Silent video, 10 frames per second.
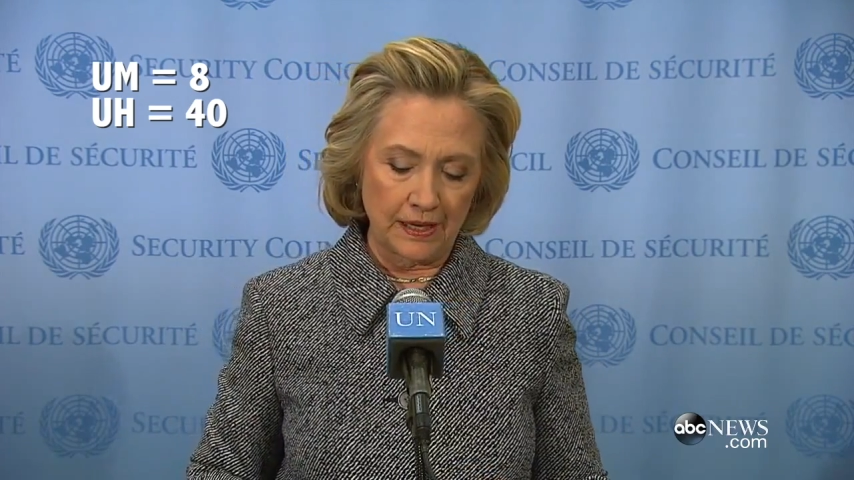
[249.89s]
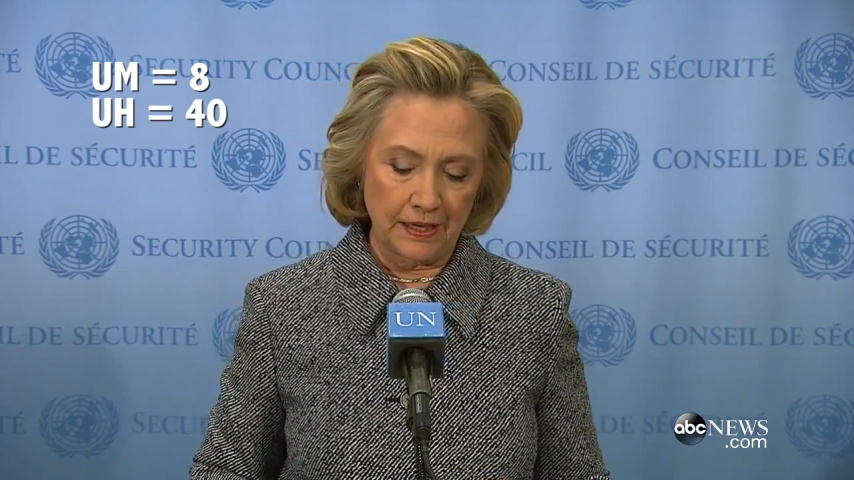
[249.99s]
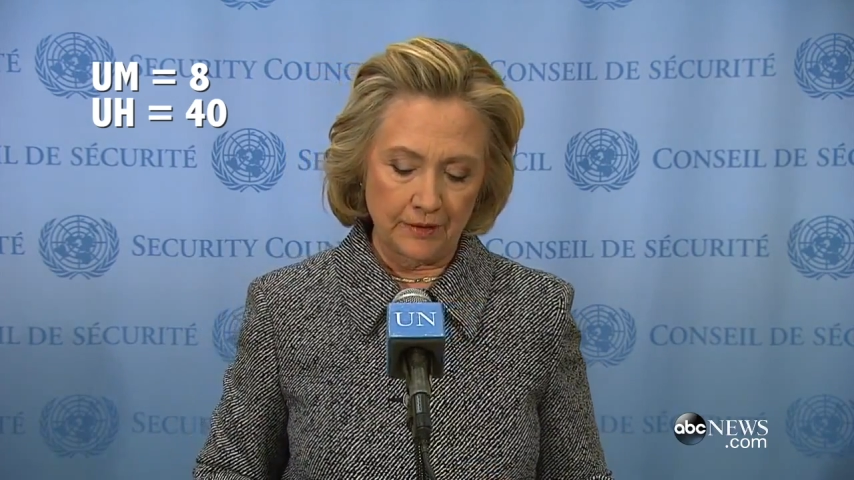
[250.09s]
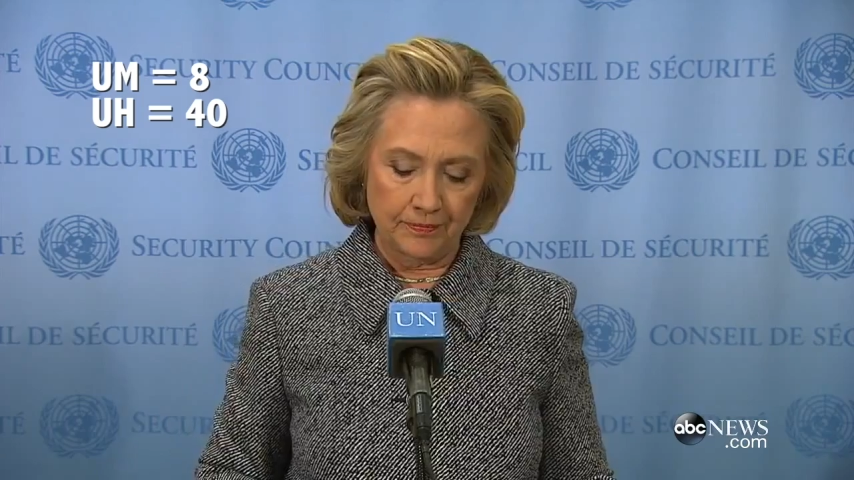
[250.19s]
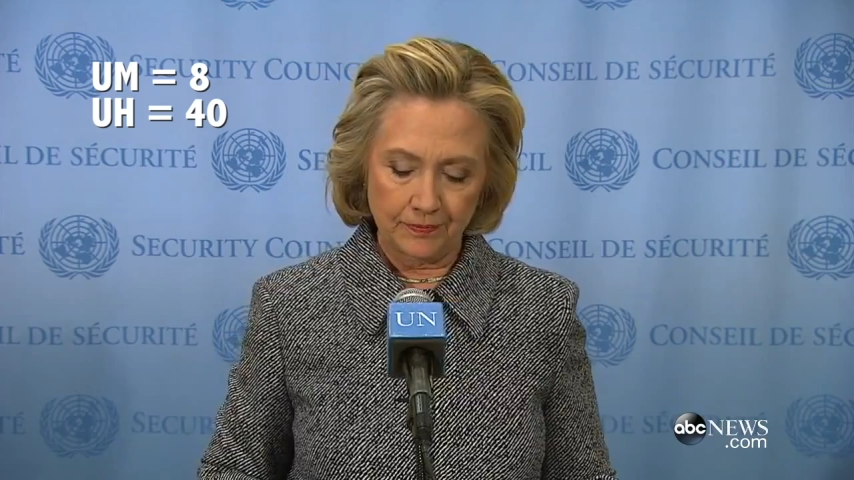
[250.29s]

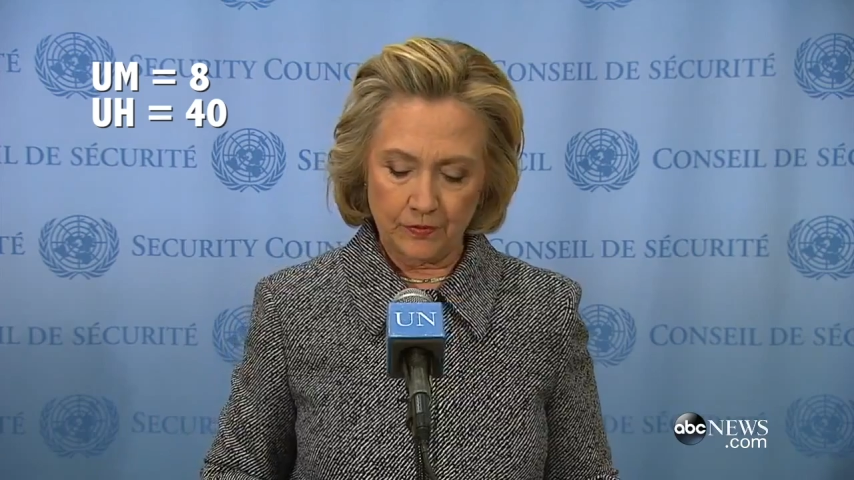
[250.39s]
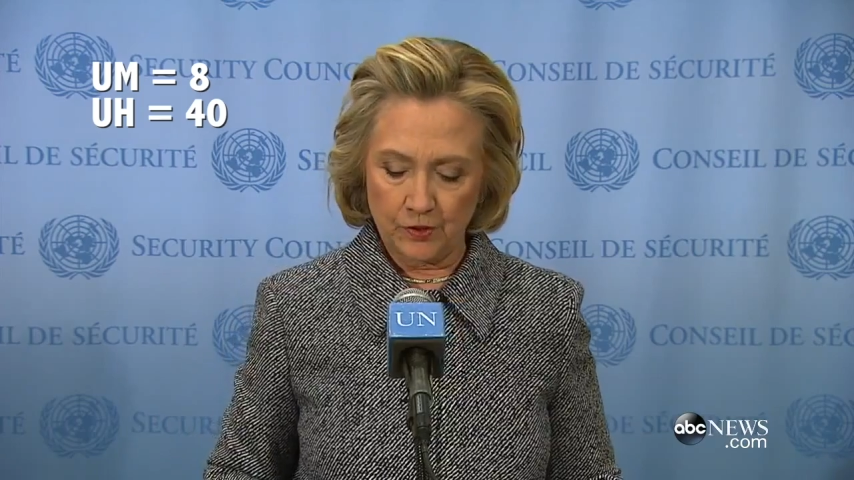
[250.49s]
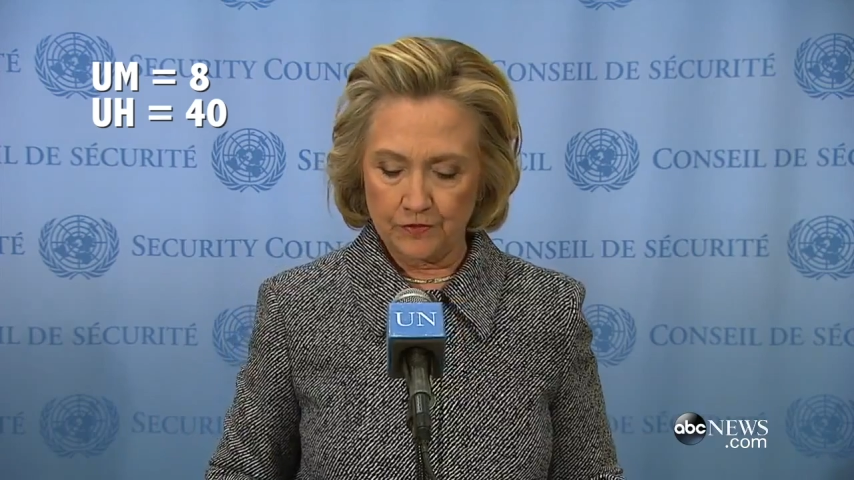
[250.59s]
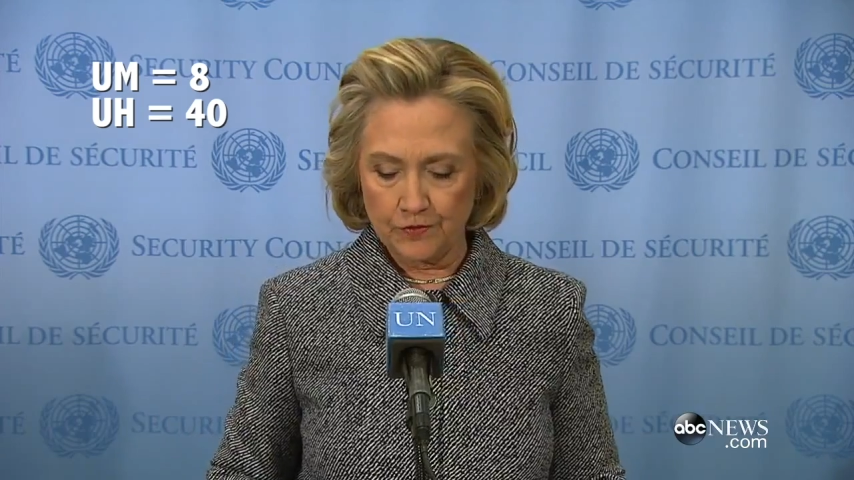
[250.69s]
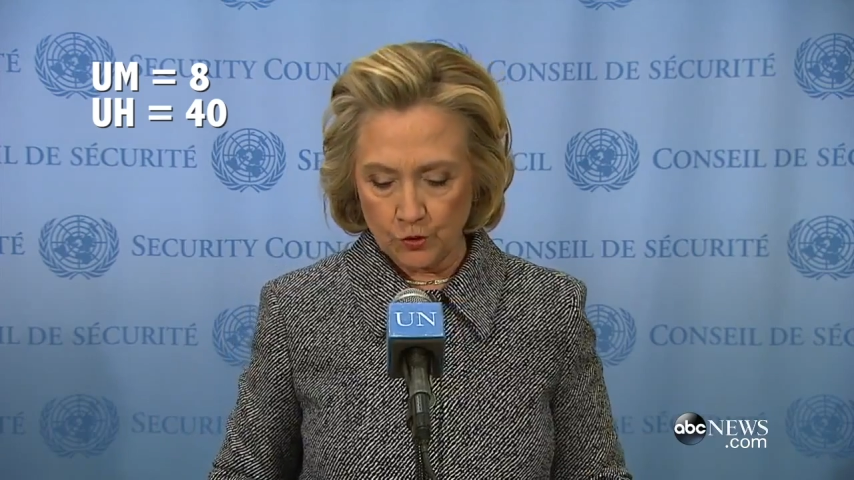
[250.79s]
any
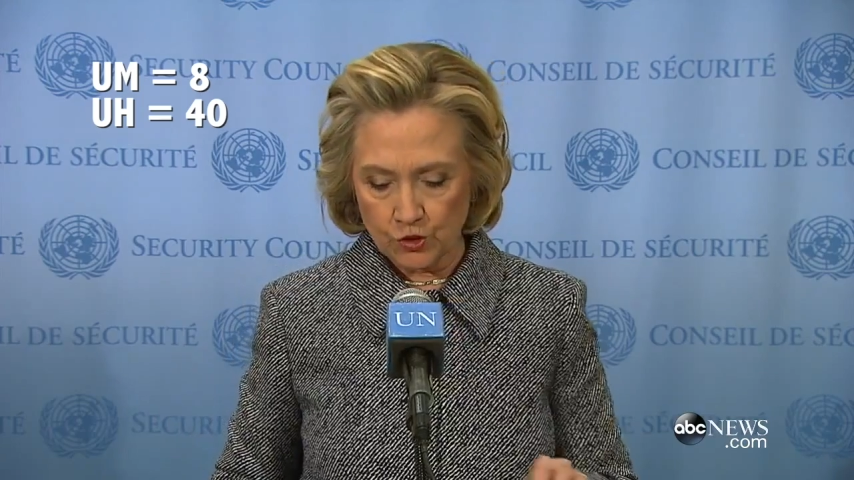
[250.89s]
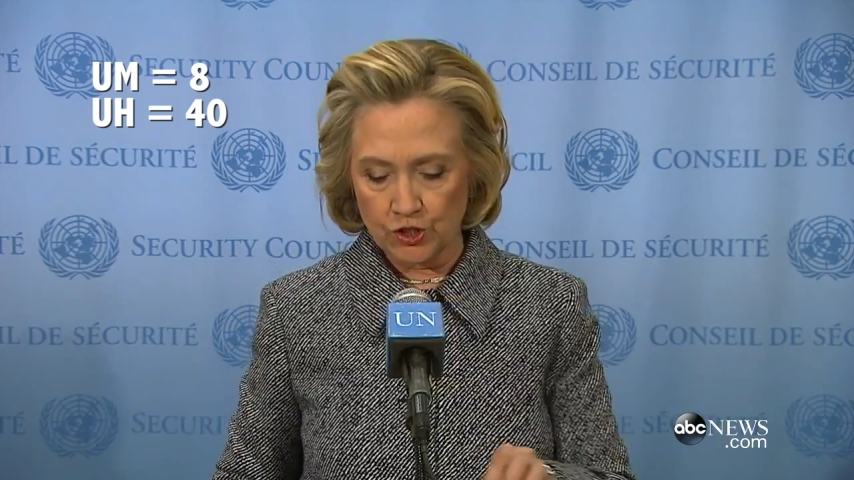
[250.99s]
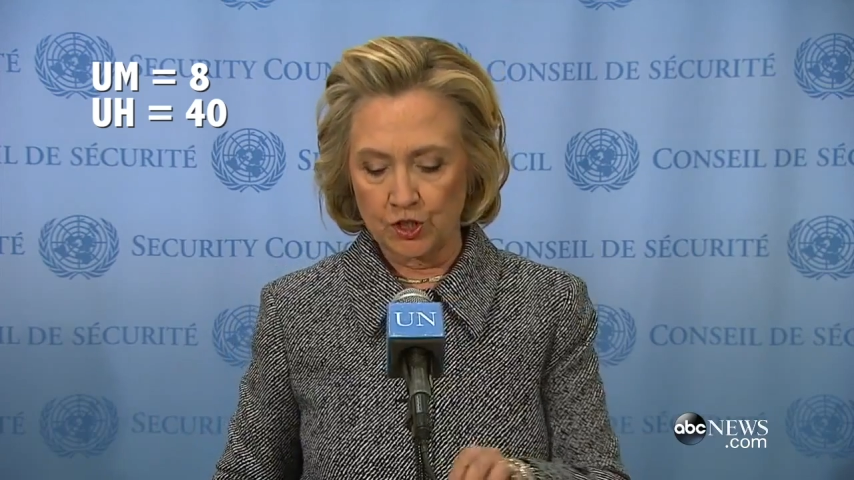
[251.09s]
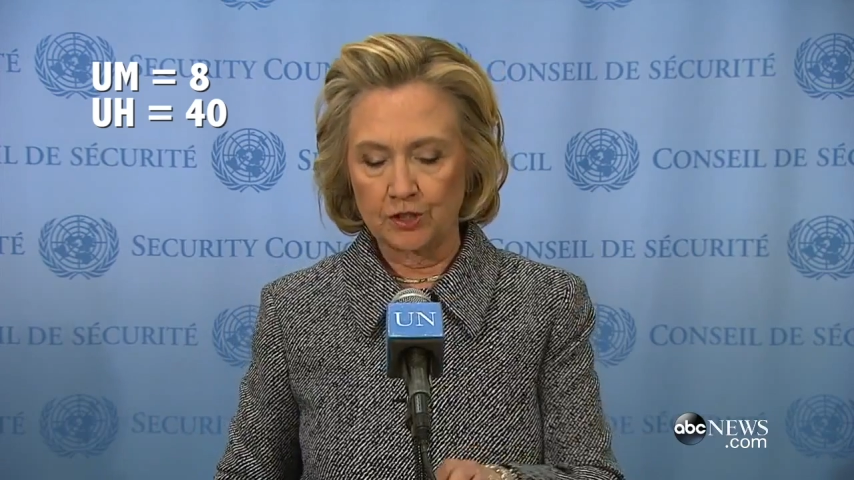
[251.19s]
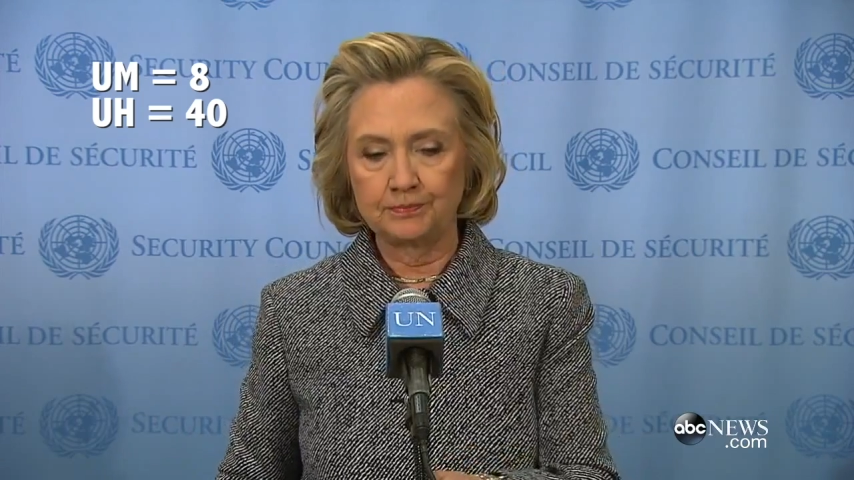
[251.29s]
sort of
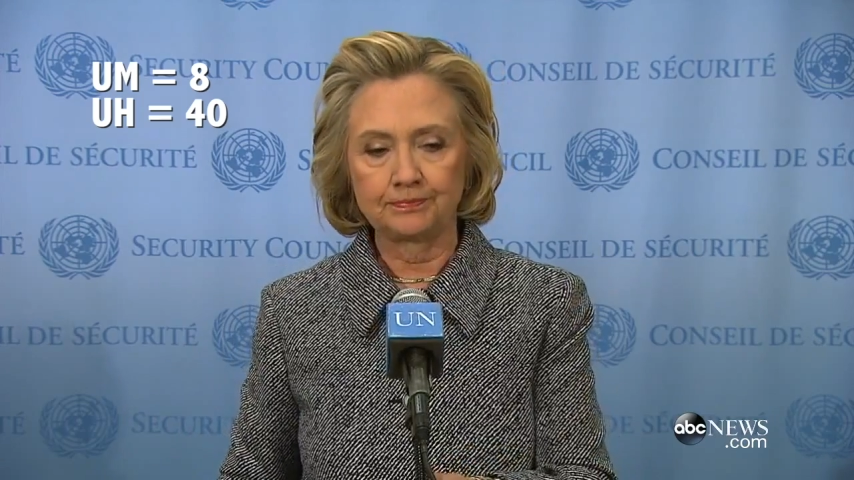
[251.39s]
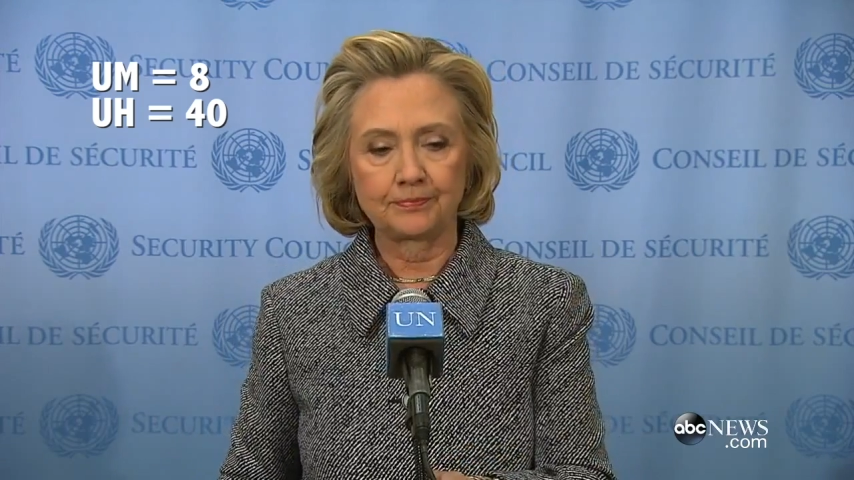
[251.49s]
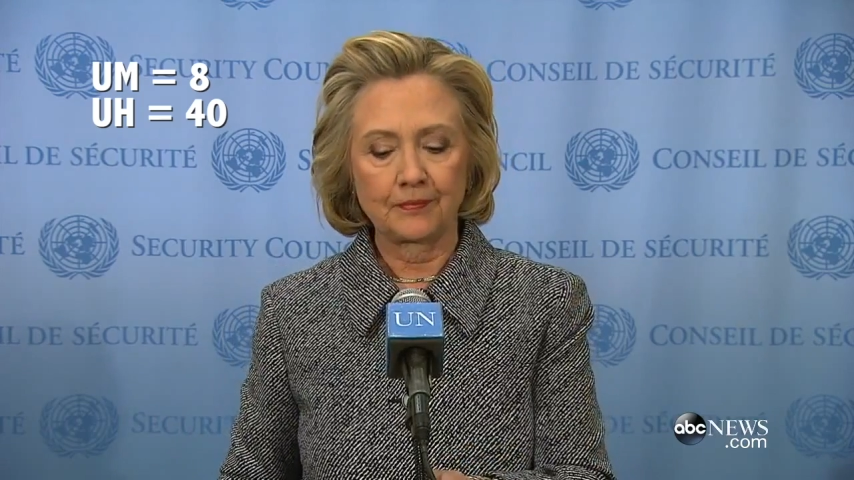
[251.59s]
future